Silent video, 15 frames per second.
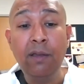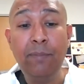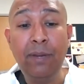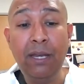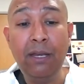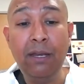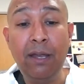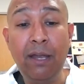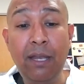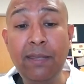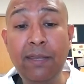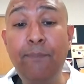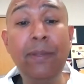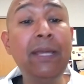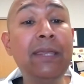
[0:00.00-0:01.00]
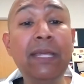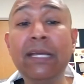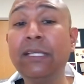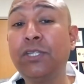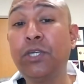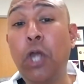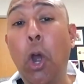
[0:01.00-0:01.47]
the big thing
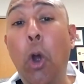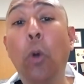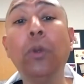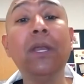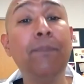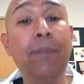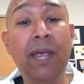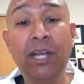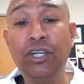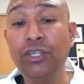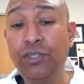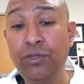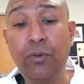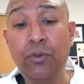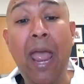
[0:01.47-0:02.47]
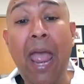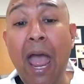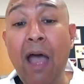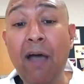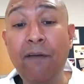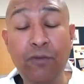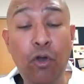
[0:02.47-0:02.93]
is coding patients who
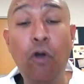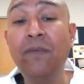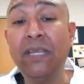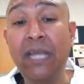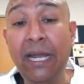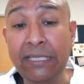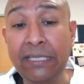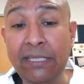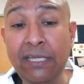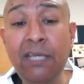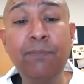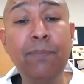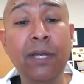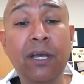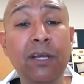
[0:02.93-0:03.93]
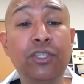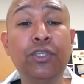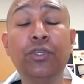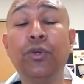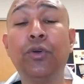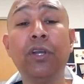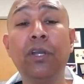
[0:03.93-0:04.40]
have COVID-19, because
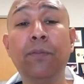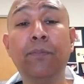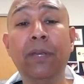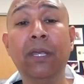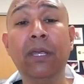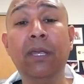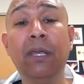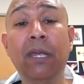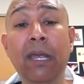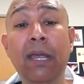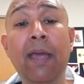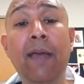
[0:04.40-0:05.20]
you're going to be,